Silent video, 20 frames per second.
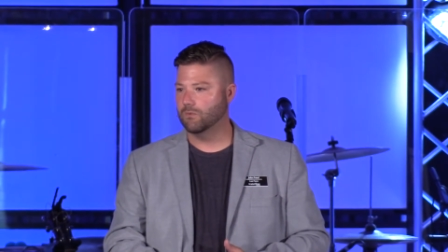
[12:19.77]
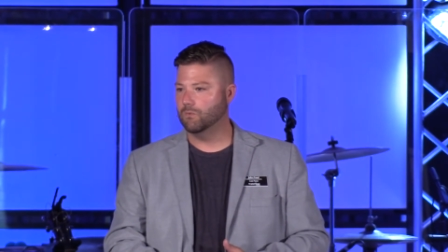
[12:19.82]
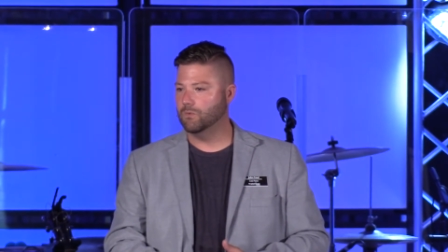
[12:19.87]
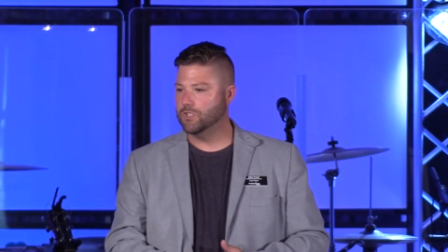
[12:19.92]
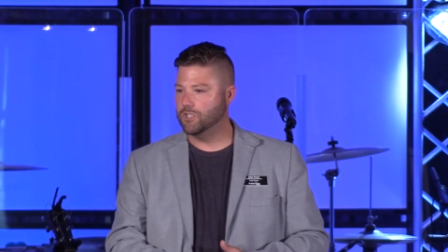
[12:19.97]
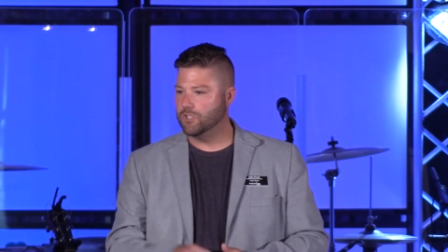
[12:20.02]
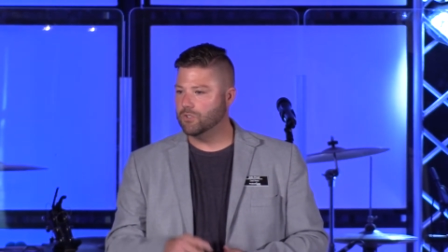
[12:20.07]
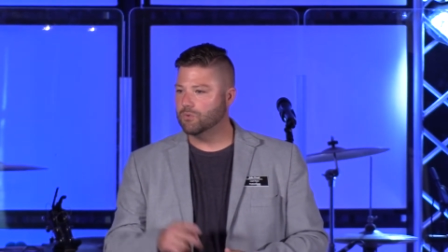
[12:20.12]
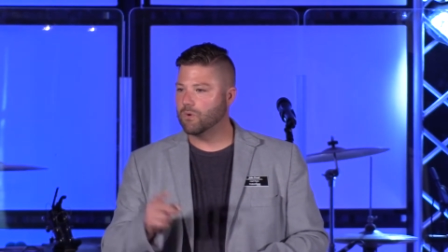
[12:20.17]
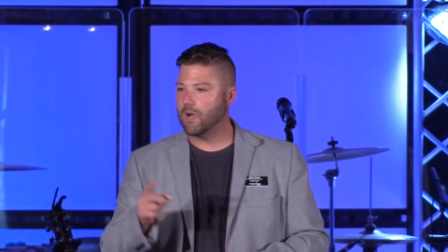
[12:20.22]

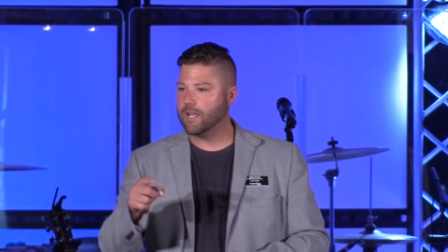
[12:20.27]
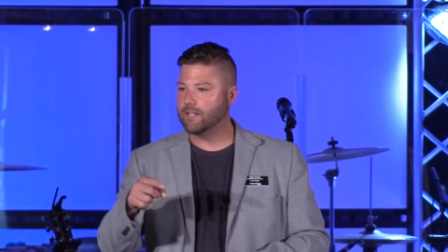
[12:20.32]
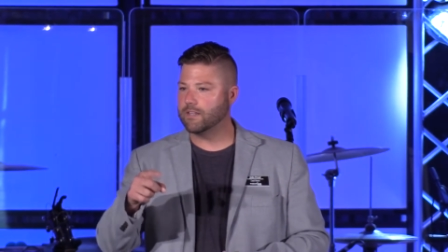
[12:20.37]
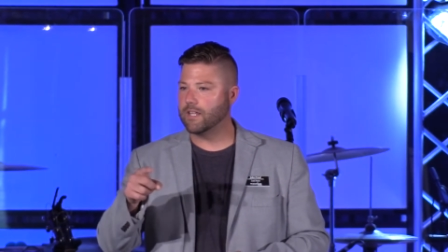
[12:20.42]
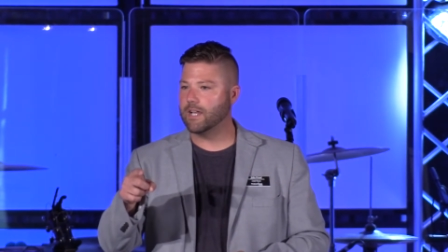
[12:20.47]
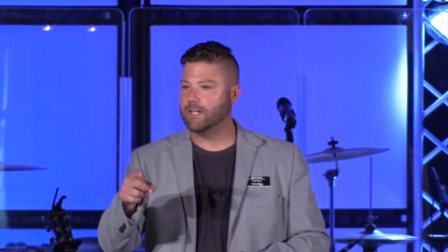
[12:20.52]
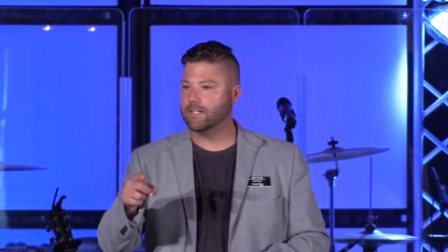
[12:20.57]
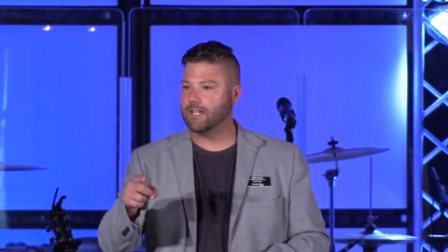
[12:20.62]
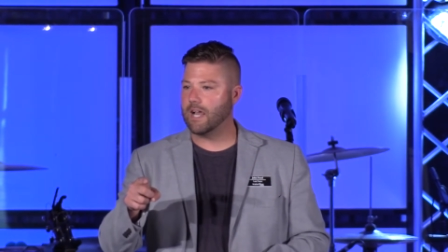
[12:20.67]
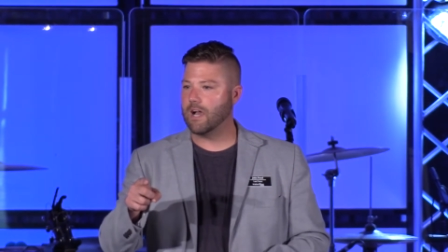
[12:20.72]
Would you write
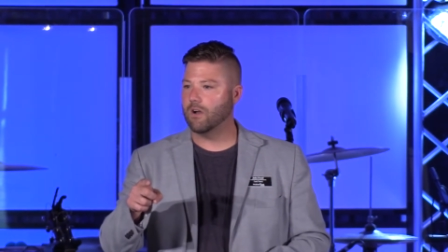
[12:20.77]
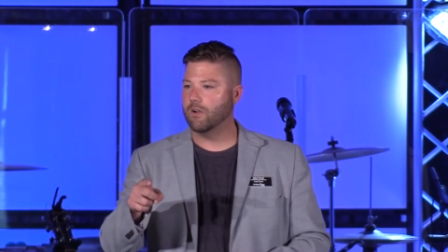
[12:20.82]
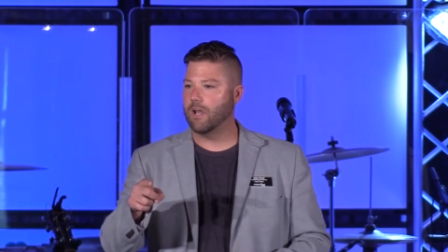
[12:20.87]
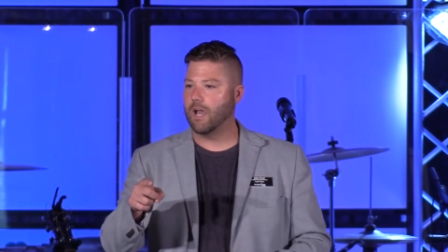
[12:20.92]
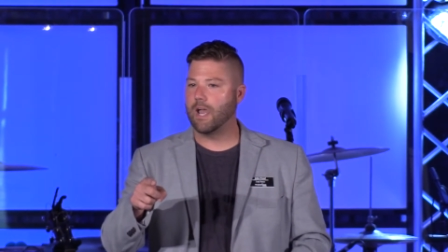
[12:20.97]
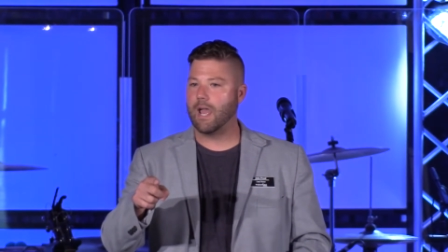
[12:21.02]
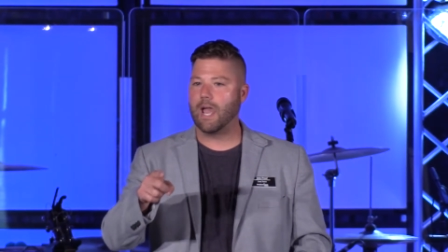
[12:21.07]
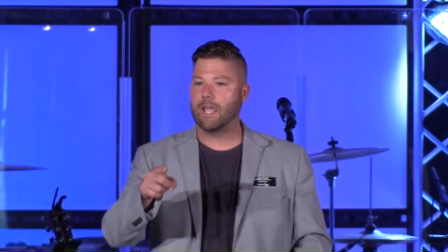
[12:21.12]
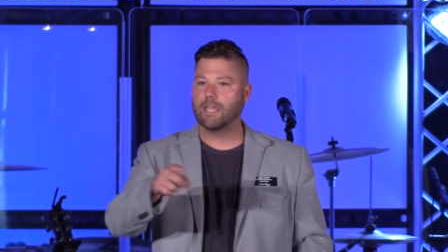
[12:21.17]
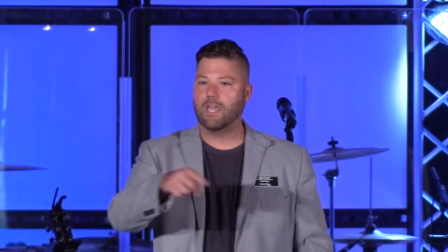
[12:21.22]
that down?
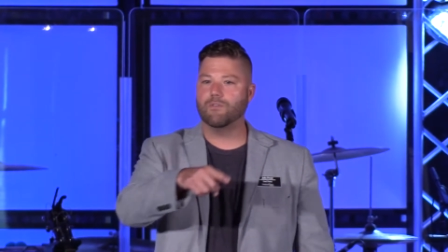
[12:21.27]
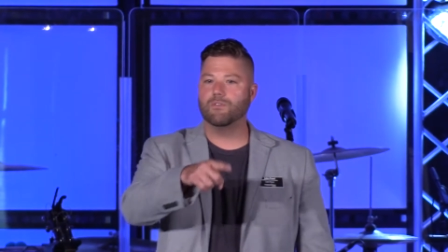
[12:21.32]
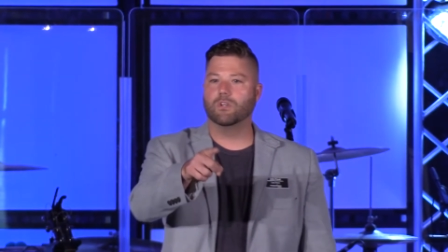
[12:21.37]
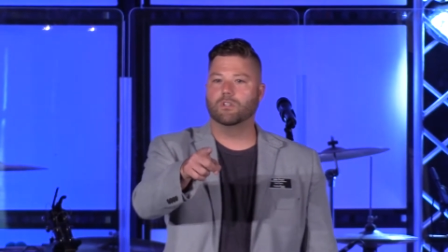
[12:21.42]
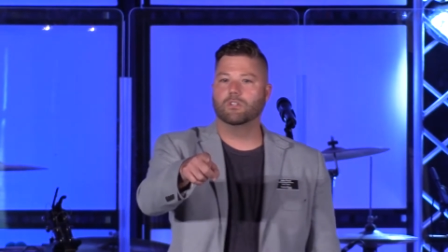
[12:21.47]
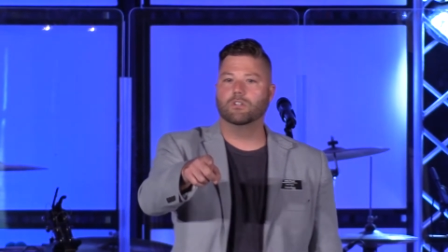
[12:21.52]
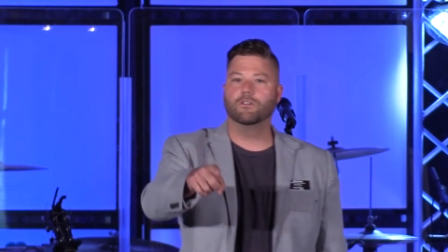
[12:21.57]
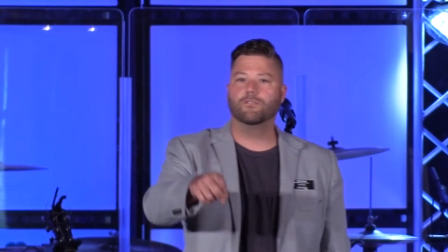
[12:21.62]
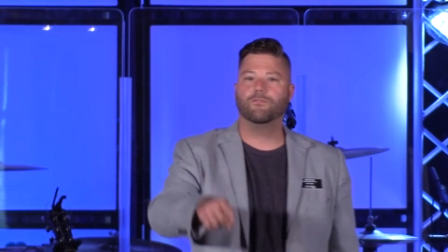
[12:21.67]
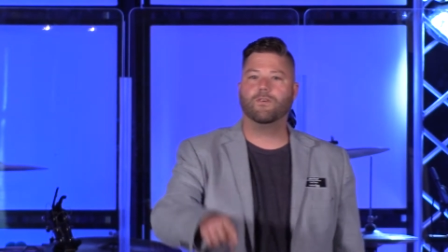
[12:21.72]
I gave you
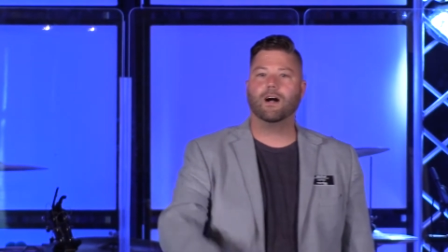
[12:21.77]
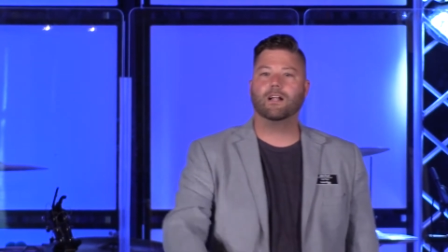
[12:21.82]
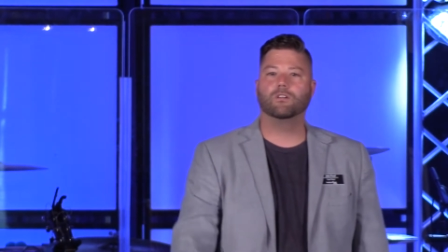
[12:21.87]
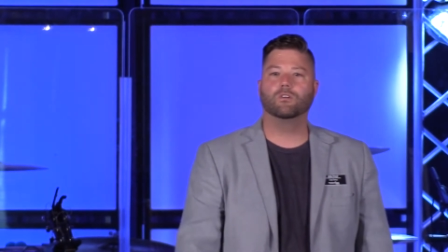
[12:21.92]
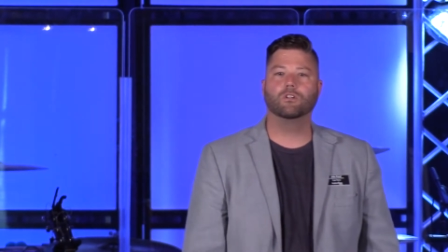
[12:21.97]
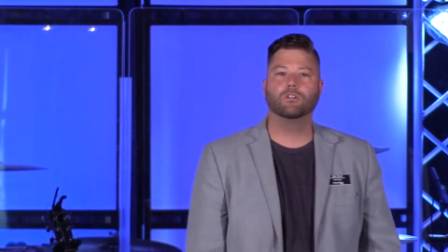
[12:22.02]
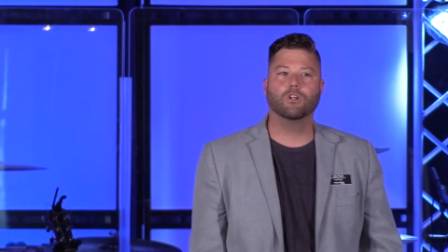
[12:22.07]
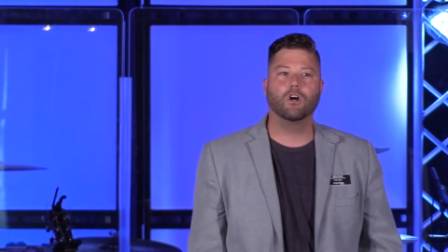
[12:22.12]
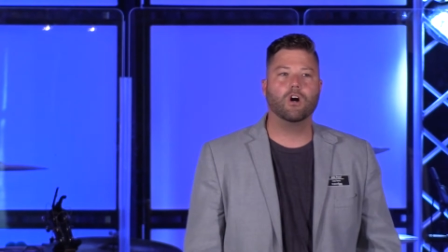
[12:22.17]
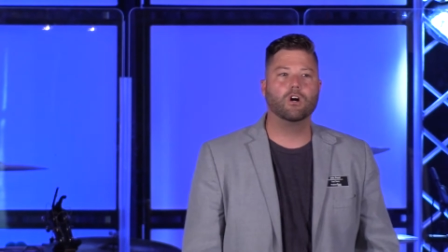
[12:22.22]
a little
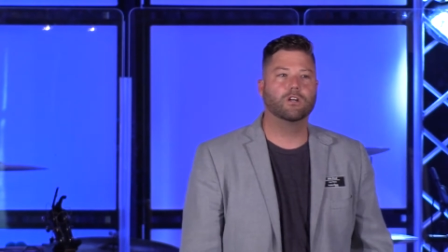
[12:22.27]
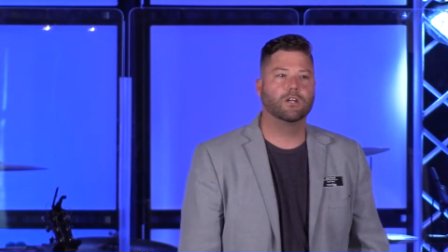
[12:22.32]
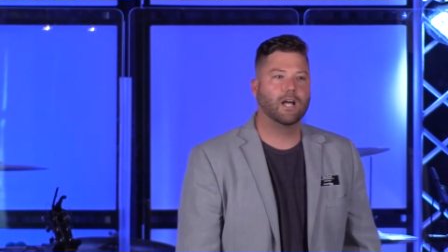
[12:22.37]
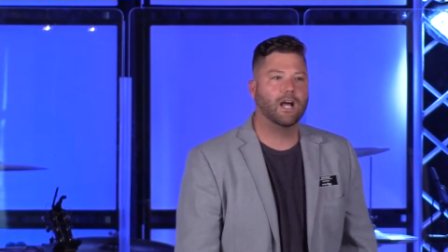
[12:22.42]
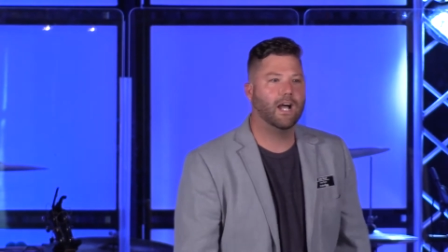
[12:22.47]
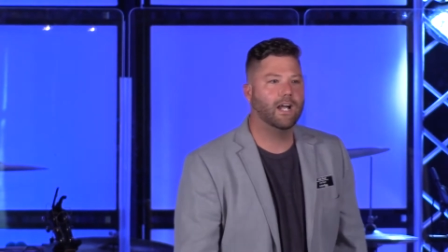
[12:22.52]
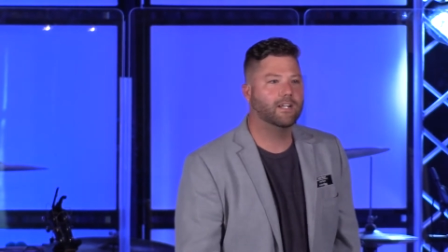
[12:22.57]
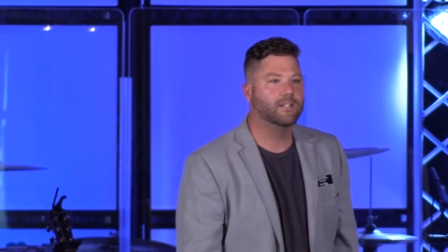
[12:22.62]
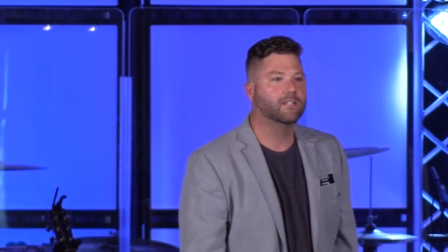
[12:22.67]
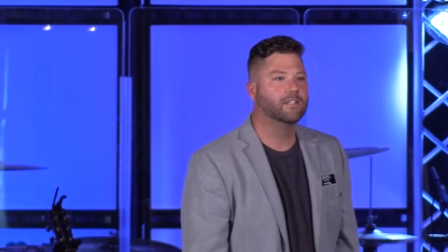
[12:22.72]
follow-along
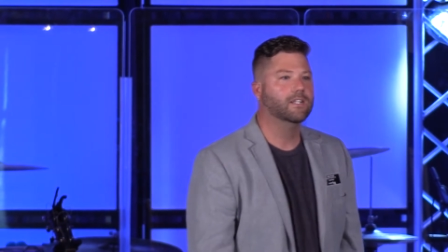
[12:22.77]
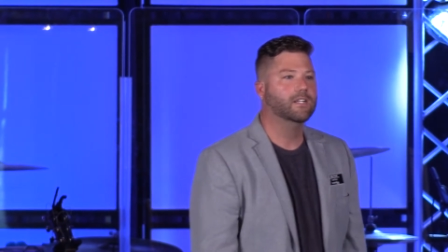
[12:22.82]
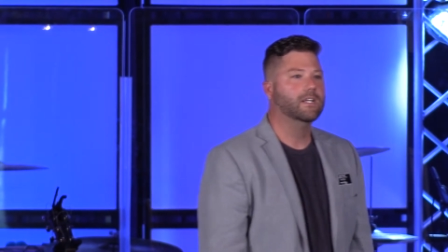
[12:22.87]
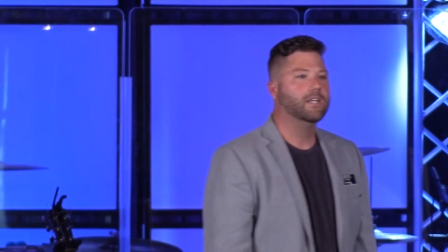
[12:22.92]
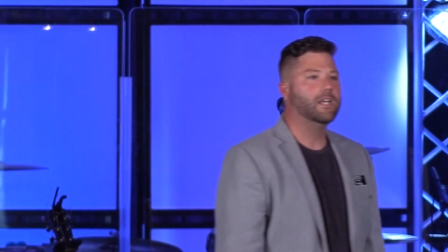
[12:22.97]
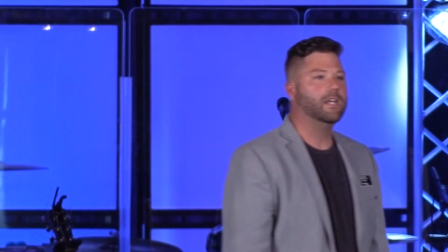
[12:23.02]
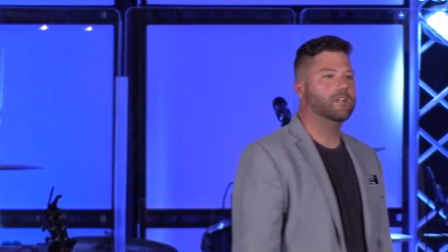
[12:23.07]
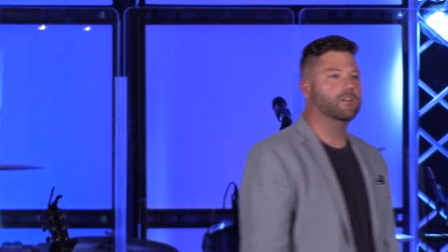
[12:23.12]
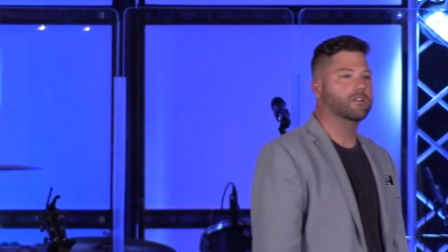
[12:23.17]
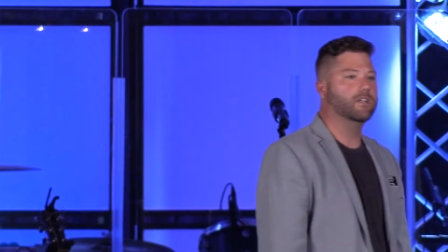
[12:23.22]
guide
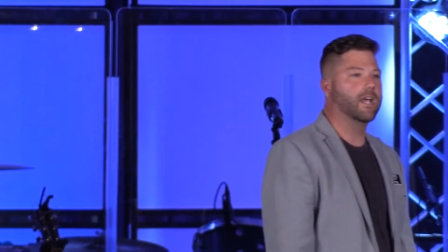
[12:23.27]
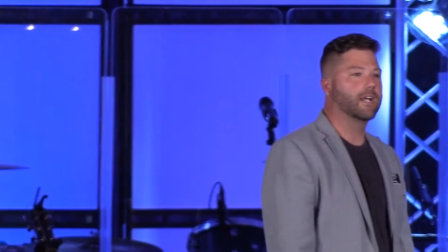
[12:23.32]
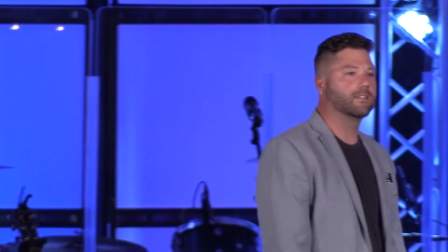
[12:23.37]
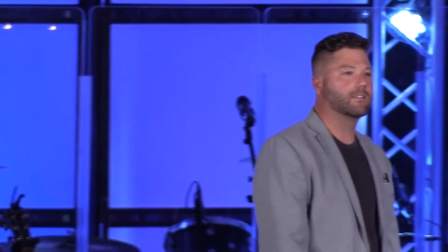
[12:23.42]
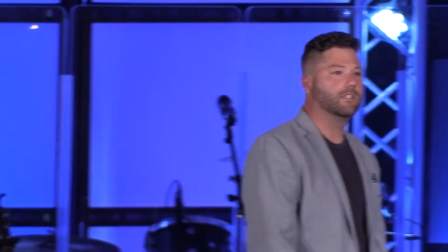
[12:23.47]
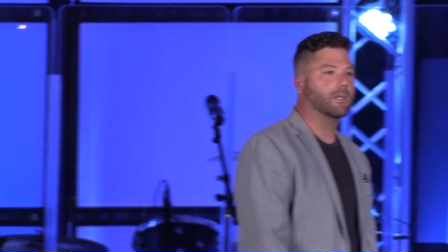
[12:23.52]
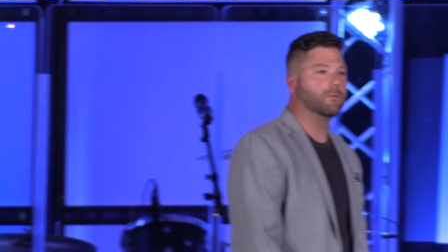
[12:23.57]
in your Next